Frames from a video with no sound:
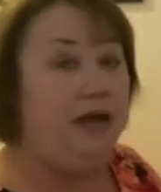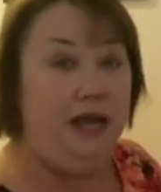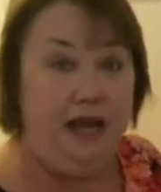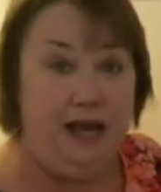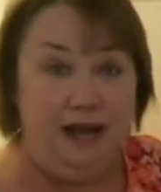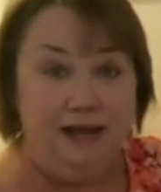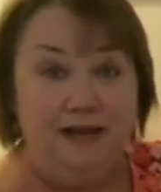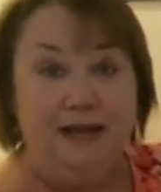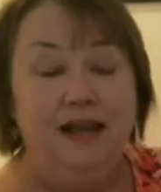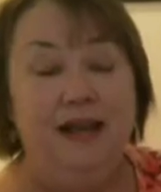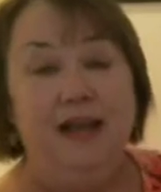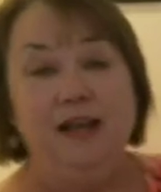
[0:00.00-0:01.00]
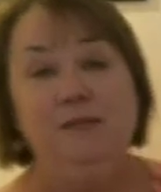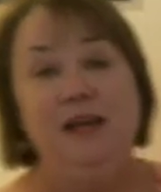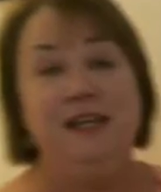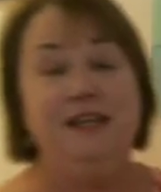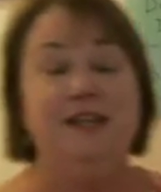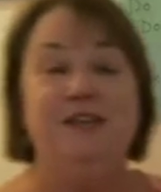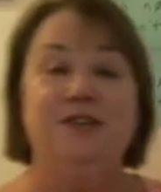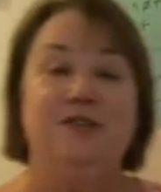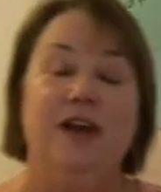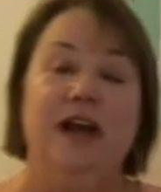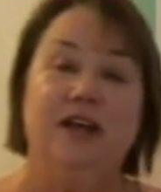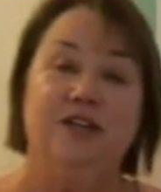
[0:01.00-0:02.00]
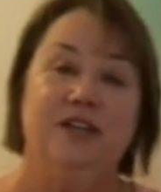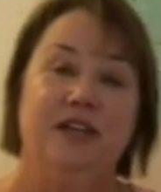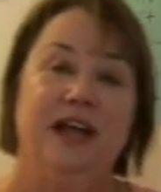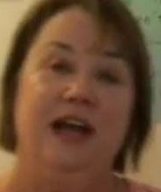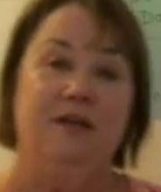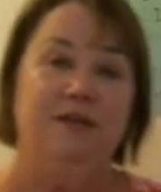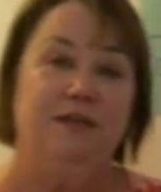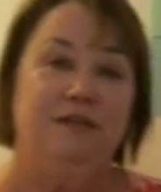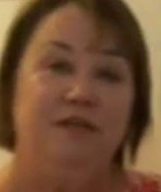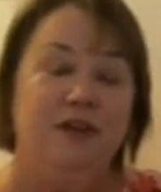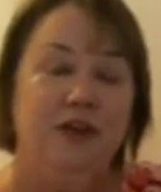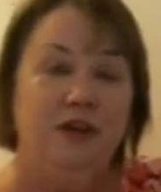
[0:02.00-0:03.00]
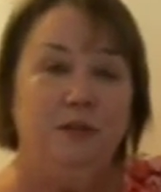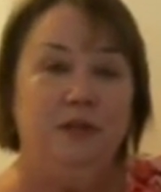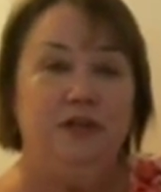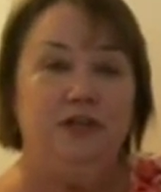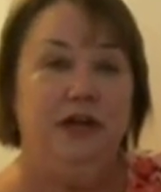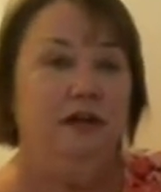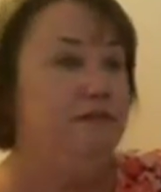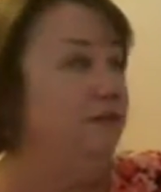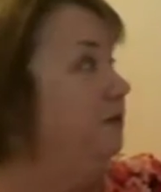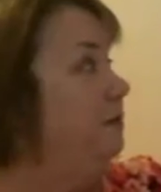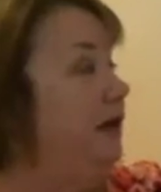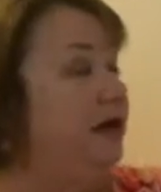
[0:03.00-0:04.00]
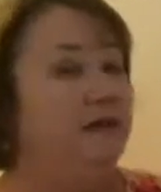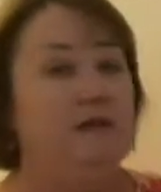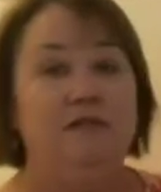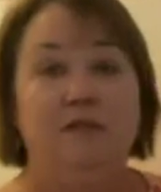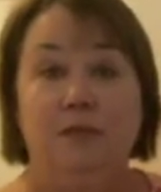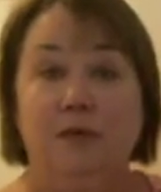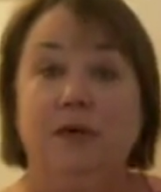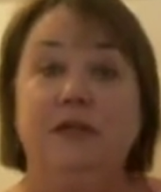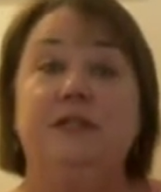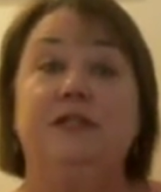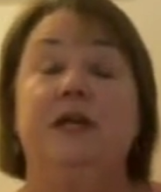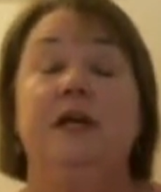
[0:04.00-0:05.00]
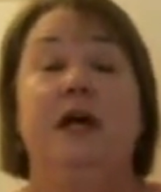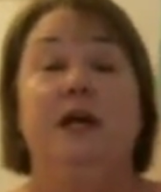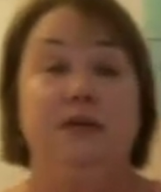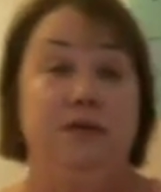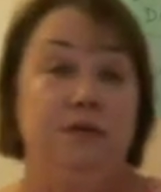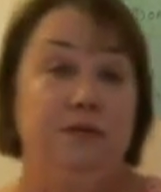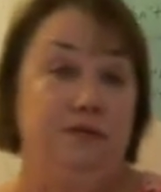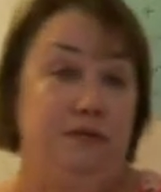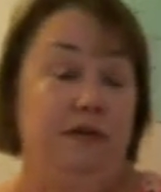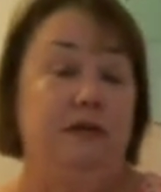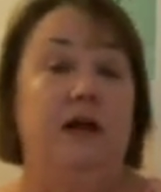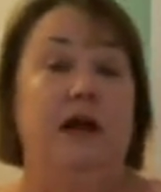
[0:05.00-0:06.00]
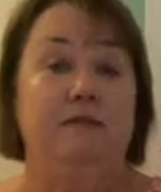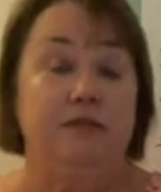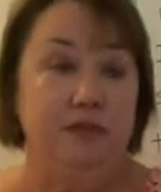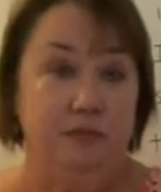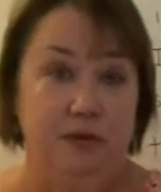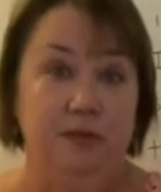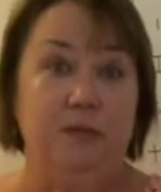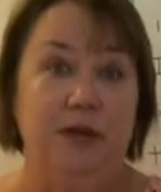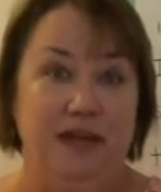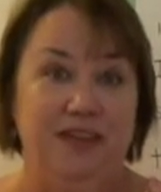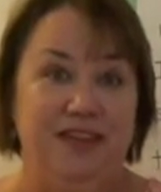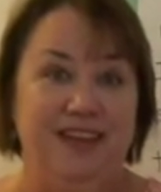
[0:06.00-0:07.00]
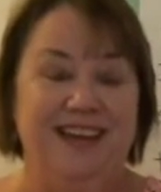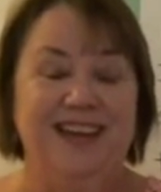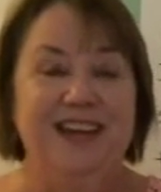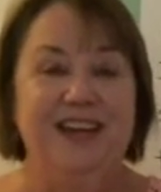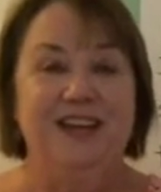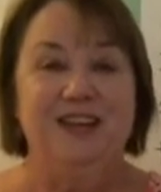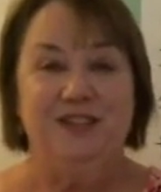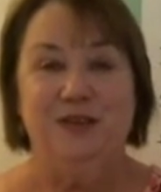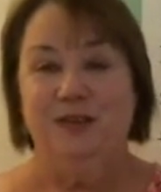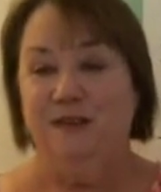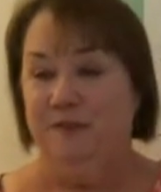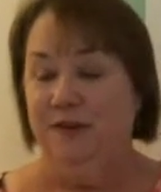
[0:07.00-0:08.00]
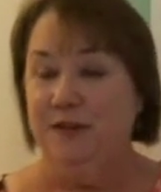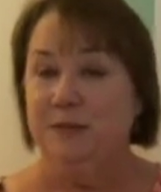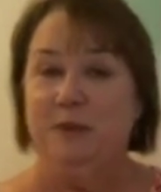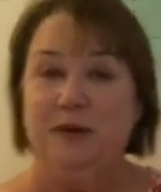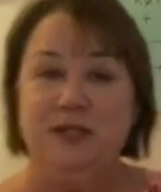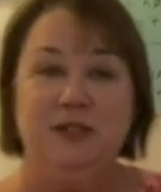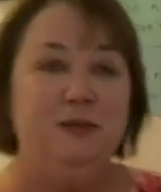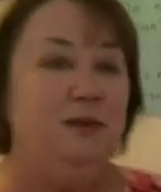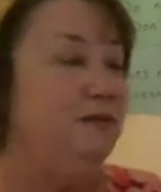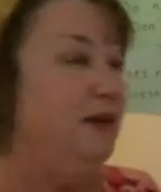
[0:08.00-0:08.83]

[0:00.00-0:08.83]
ahead and make a contraction out of whichever pair of words you feel comfortable with. So the first person will